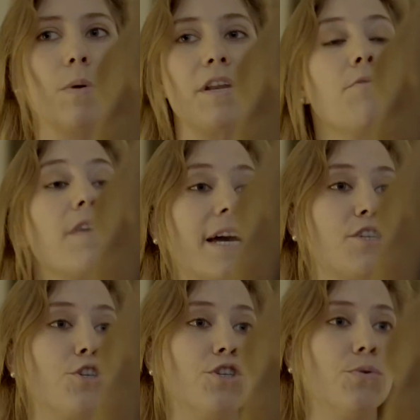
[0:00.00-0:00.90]
What do you think I
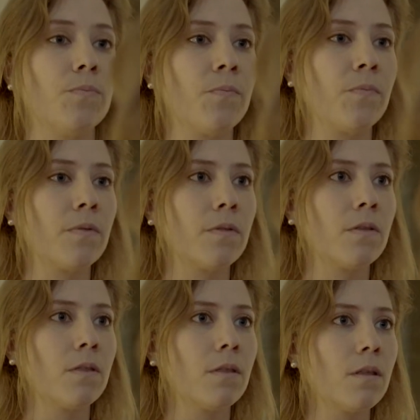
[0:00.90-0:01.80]
should do? Why
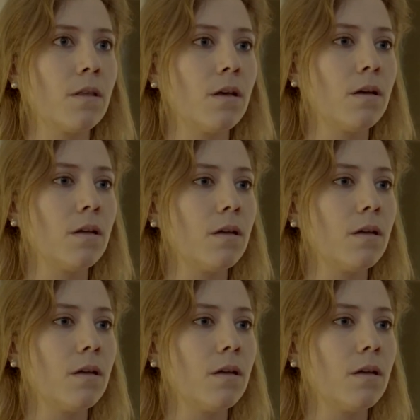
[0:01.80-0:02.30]
do you ask me?